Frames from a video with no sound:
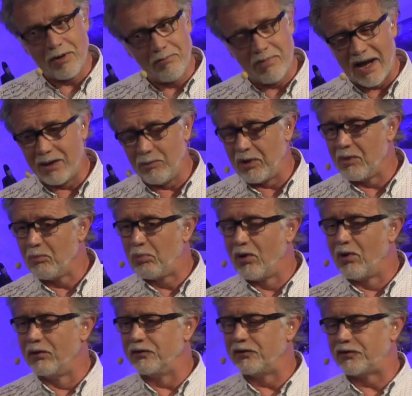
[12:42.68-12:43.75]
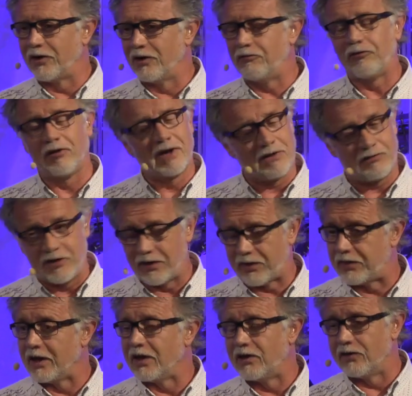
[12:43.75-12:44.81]
might be important stuff, and if you
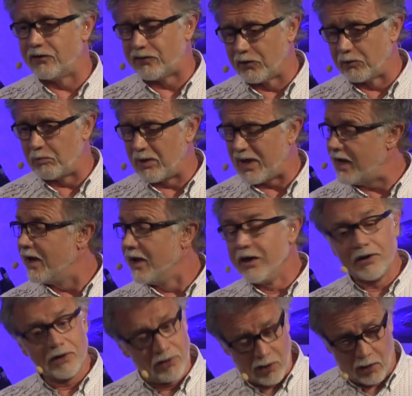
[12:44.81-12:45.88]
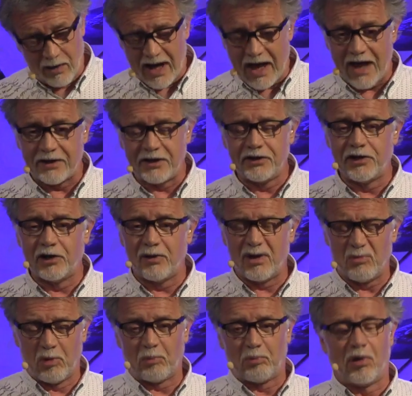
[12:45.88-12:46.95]
think you should be, go ahead and do it.
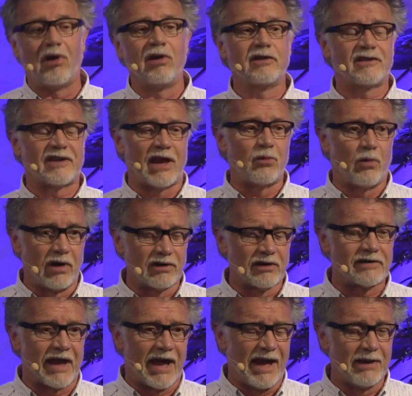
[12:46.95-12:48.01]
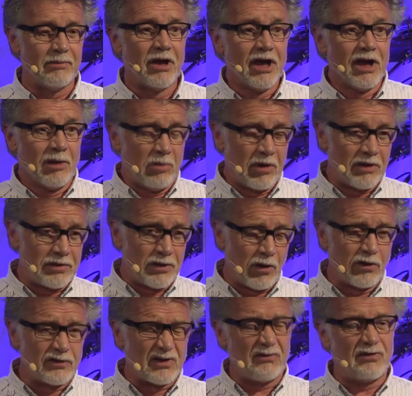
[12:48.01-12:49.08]
But Paul said one time, but
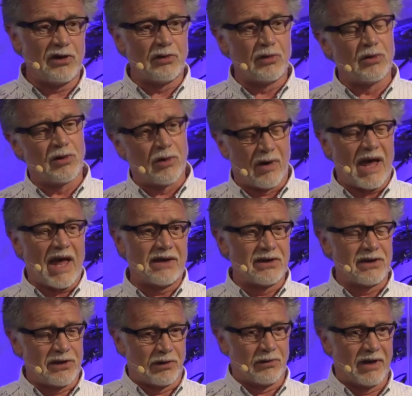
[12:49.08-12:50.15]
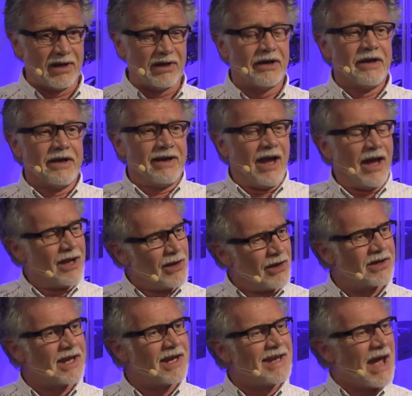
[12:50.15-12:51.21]
those of you who go ahead and do it and
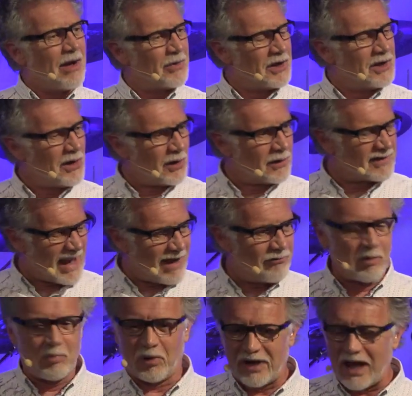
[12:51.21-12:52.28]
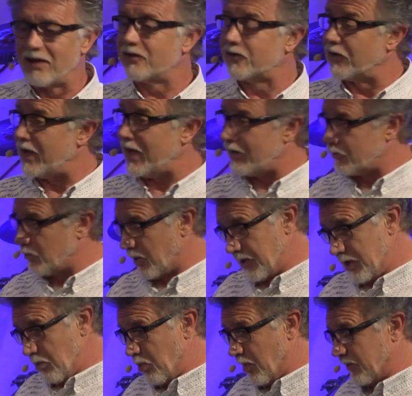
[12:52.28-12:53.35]
looking down the nose at everybody else. So here's what the
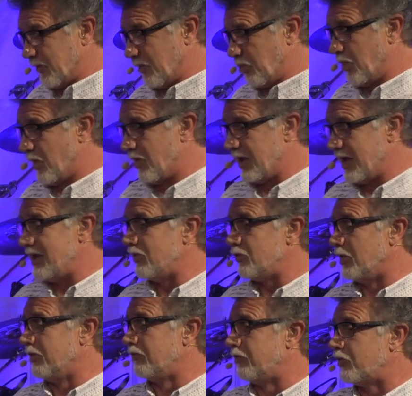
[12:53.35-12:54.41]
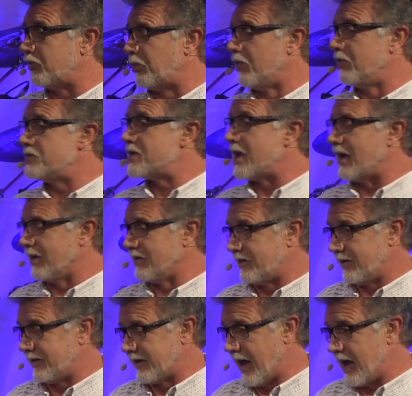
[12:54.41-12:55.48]
Apostle Paul, in his wonderful spirituality,
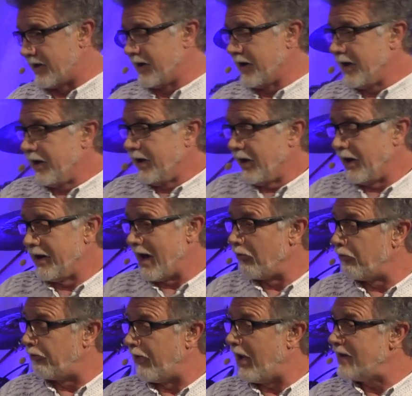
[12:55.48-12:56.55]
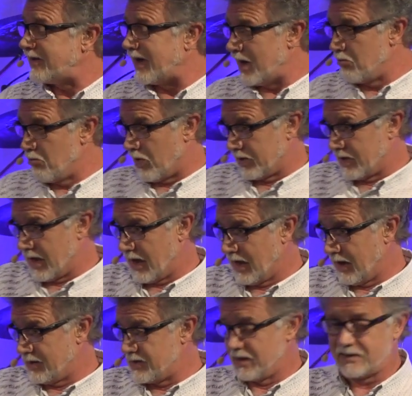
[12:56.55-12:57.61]
said, and I'll phrase it in modern
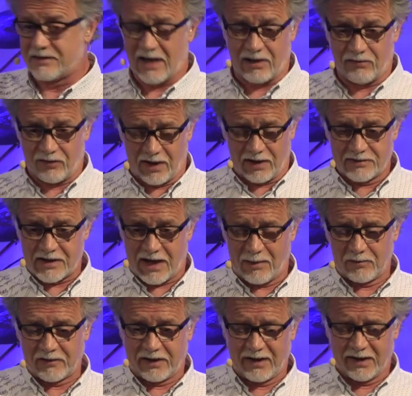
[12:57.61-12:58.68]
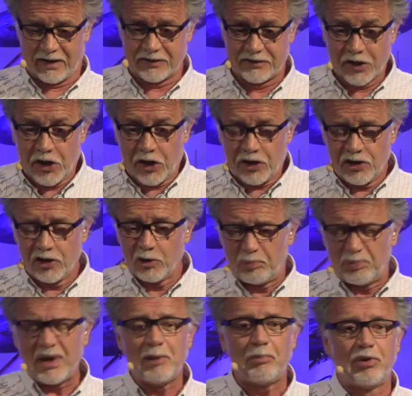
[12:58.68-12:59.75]
English instead of King James English. You
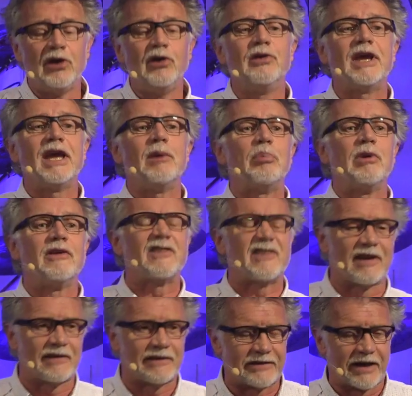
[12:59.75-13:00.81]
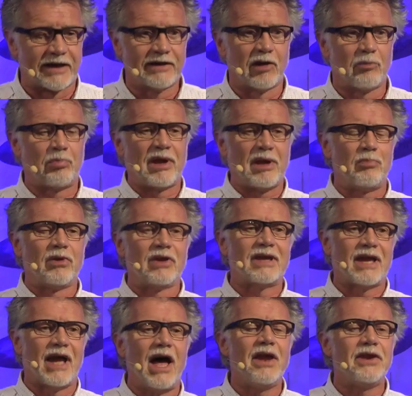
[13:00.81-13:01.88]
people who keep insisting that people
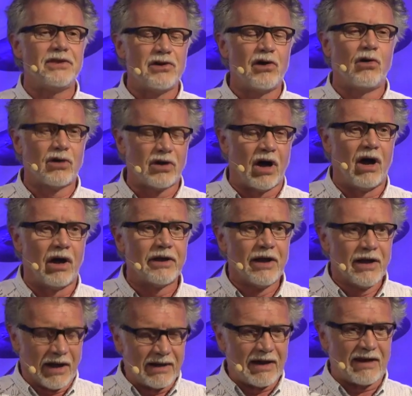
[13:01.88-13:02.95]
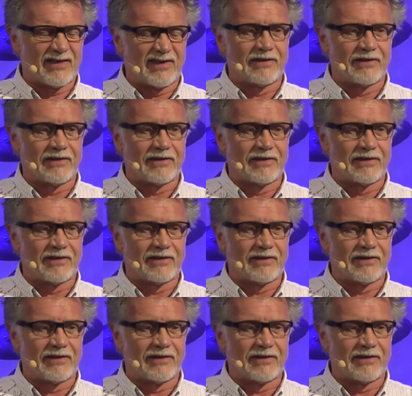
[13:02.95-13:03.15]
can't know God unless they're